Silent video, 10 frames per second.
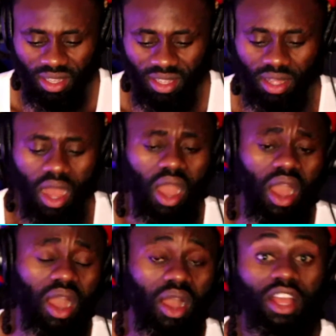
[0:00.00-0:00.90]
Oh,
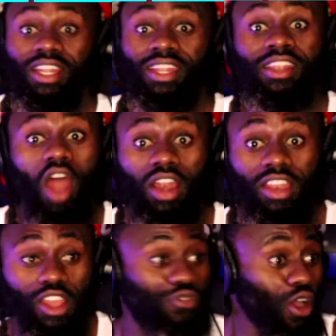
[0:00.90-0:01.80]
no
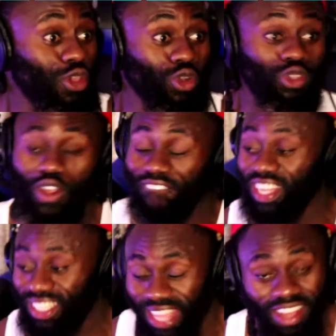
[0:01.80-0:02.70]
need for you to even
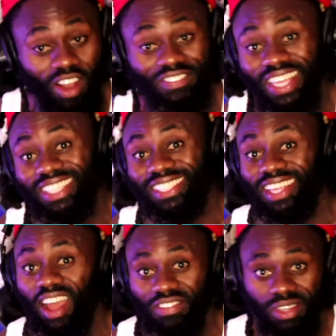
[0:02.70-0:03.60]
think of
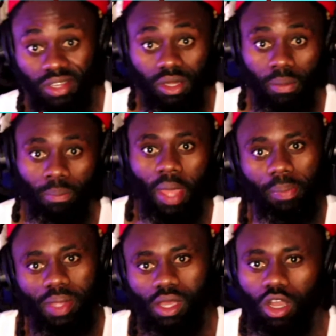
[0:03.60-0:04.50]
itself.
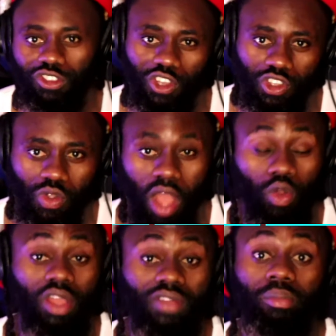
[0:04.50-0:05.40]
Baby, cross for you, I will
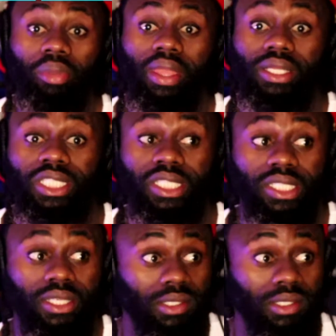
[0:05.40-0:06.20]
even be a Jesus.